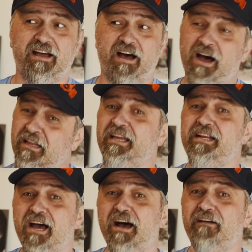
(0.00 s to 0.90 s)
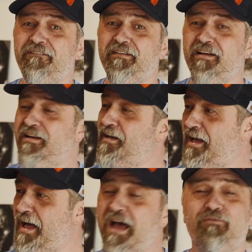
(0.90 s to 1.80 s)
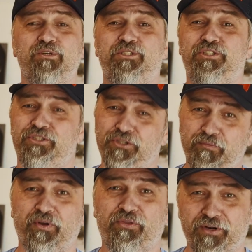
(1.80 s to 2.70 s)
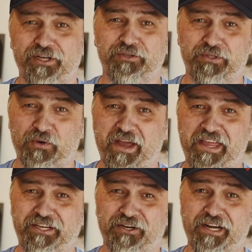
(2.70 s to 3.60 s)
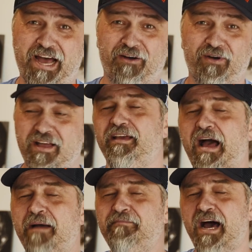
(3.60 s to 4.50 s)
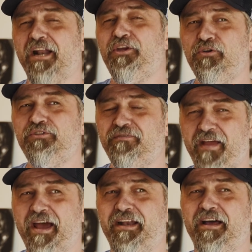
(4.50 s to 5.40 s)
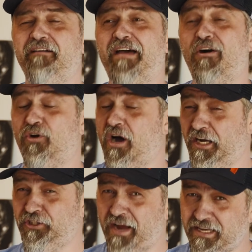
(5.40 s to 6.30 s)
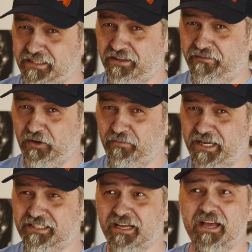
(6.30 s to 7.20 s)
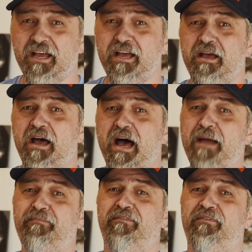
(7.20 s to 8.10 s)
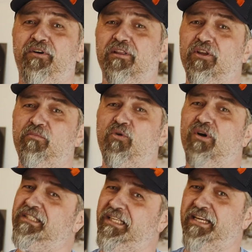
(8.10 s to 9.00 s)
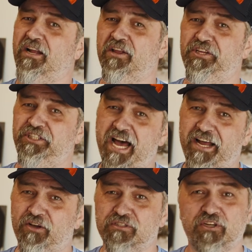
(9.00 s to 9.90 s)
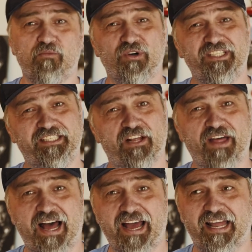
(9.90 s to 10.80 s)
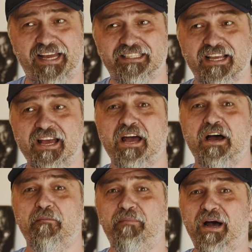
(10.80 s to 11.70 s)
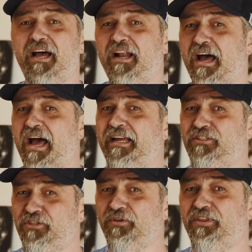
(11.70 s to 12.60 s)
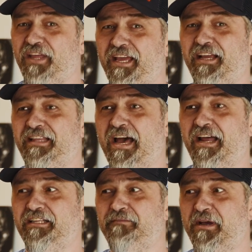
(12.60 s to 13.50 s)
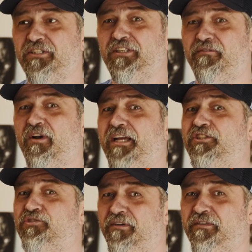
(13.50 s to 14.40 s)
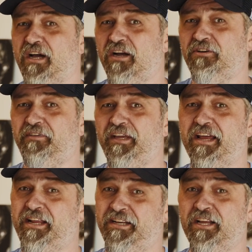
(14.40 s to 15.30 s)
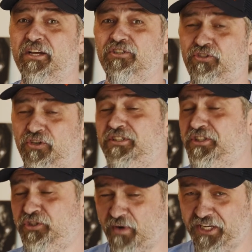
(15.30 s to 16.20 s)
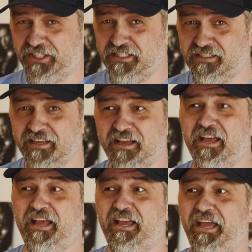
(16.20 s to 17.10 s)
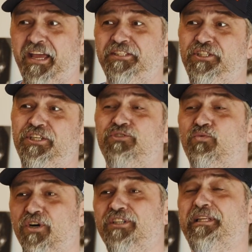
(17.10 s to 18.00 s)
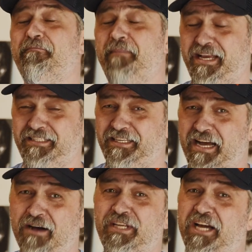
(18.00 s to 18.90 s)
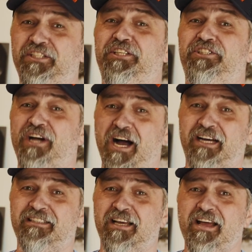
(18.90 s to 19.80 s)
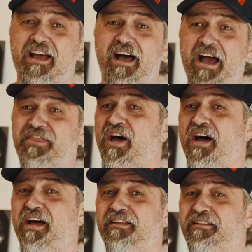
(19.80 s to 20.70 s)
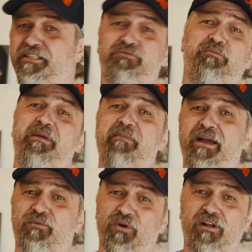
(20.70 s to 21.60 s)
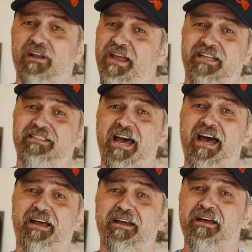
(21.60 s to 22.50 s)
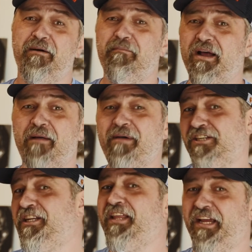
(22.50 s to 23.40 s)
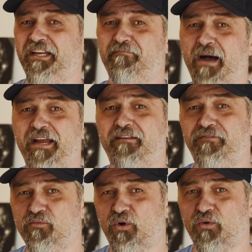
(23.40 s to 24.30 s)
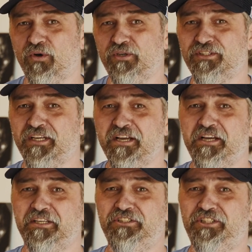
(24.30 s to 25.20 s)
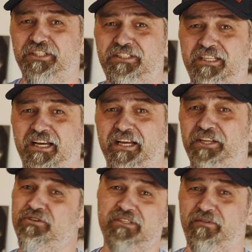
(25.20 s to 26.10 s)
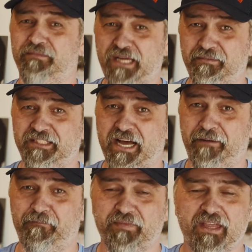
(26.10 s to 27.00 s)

oddly enough, I was super thrilled with the way they turned out. I'm not a huge fan of how contrasty the film is. I prefer a little more detail in the shadows, a little more detail in the highlights, but I do think that, especially for like street photography and in certain situations, it just works amazing. I was actually shocked. I thought this would be my roll and that's that, but I'm actually thinking of buying a few more rolls just to use them from time to time.